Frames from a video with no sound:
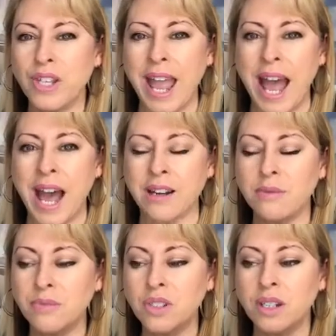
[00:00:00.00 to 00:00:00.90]
the
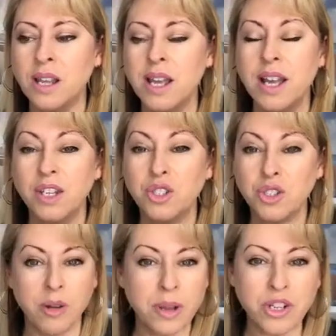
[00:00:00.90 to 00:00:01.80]
atoms and
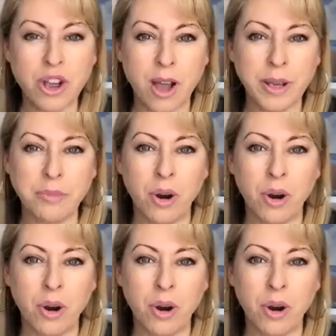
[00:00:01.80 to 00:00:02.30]
subatomic